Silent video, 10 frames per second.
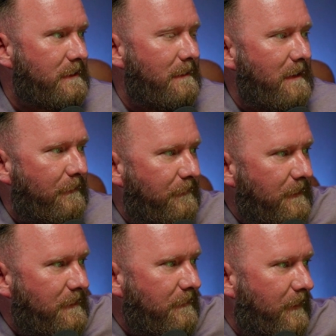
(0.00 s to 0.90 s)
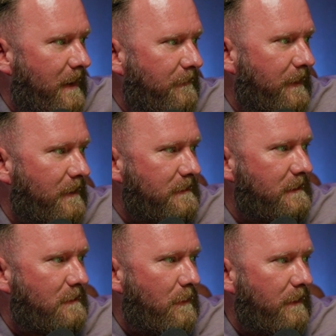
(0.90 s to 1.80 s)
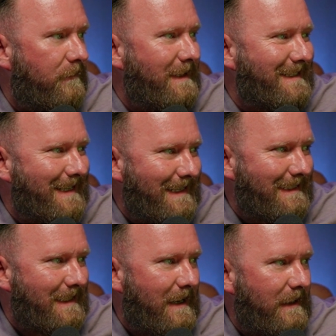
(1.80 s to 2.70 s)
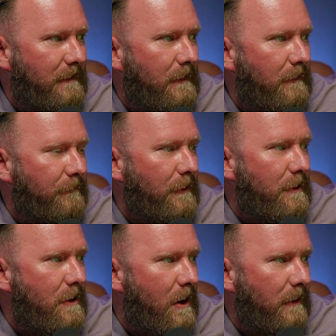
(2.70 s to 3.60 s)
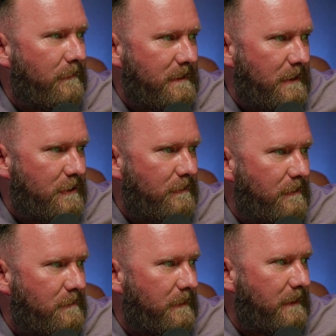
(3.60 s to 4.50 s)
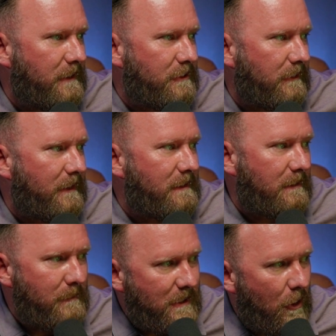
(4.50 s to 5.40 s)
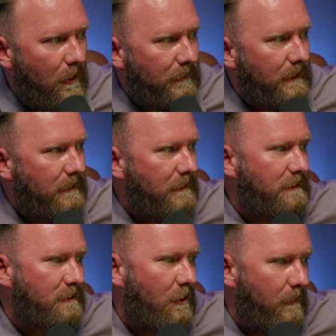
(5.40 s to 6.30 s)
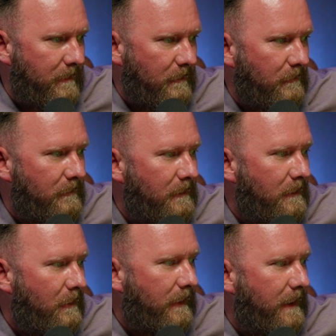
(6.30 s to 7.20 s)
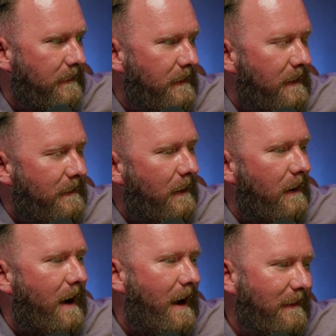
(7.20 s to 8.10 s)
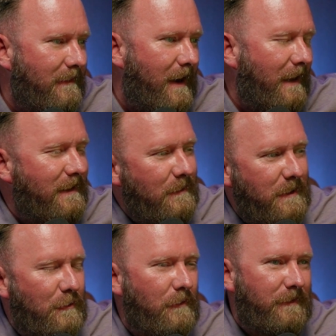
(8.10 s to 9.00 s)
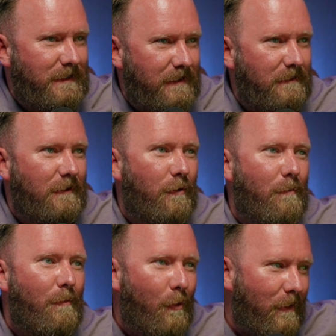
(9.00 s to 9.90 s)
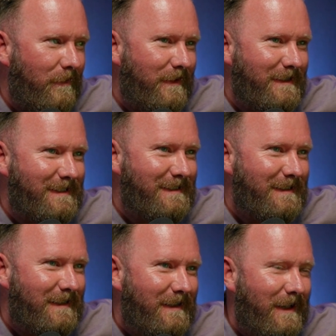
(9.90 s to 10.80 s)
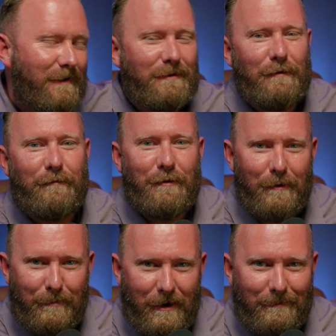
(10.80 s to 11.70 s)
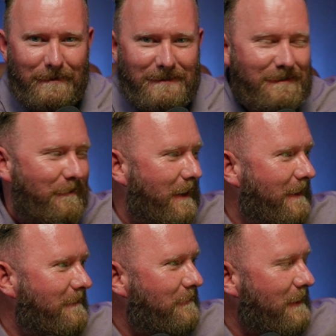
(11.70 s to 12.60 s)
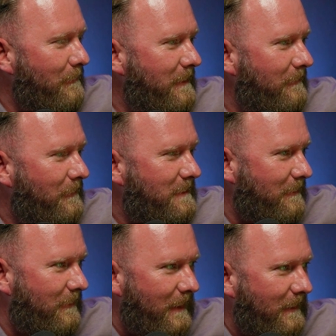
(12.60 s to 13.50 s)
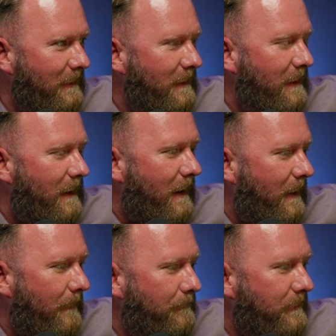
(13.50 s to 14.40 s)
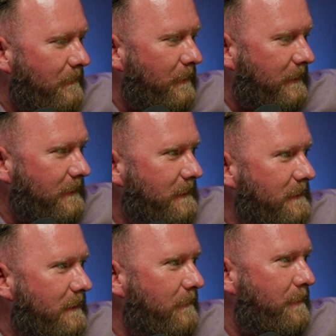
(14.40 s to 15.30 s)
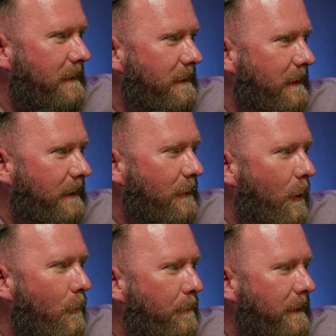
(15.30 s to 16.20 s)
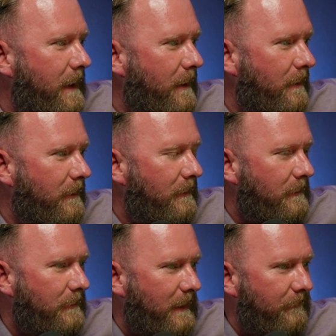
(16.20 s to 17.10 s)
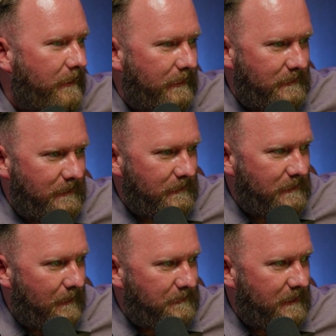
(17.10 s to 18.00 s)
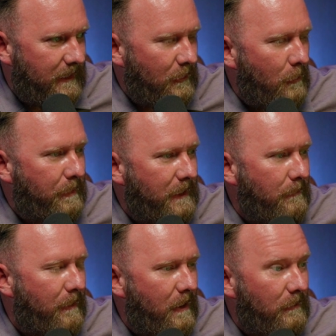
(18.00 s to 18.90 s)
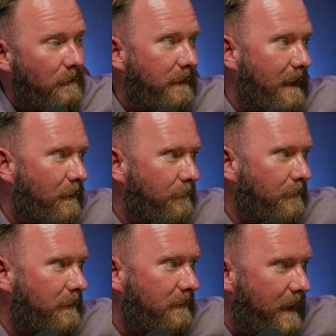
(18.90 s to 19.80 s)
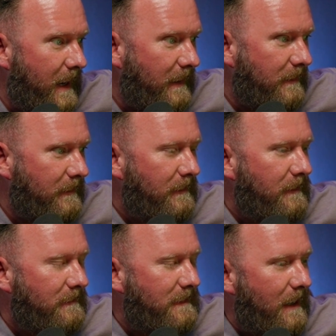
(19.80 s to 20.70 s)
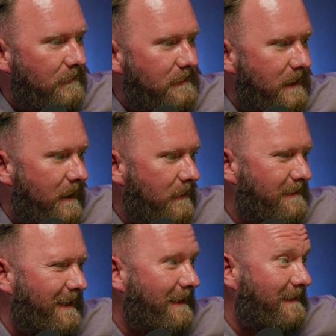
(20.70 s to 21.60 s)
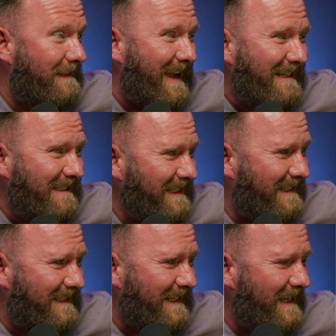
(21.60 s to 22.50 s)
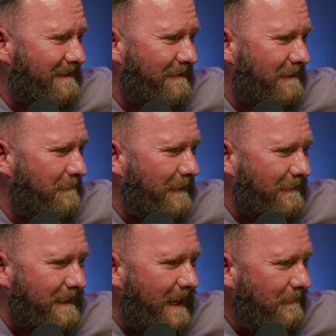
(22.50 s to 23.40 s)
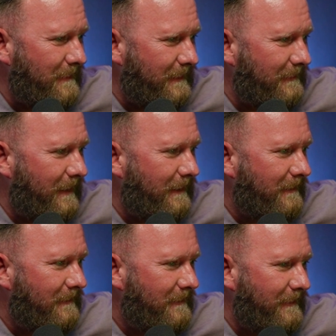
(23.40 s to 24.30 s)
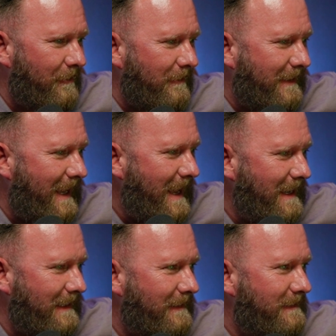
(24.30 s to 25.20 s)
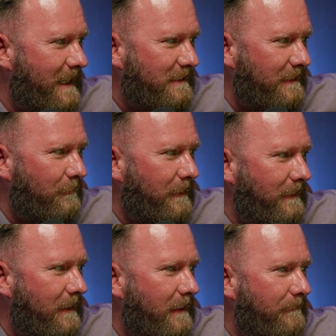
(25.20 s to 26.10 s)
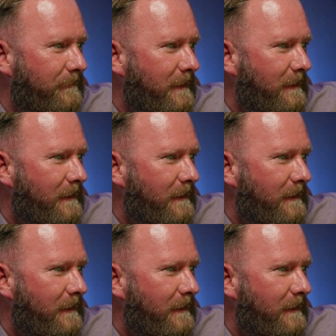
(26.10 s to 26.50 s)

there's going to be a 55,000 square feet set aside for non-residential use within the district. It's going to be called the Sawmill. Okay. Now, I think it'd be cool if they did a little more of this and a little fewer apartments. Okay. You tell me what you think. But this is going to be an open air. They're going to have see the top side, open air bar looking out over the lake. Downstairs, it actually says there's going to be entertainment, like an arcade is actually written up.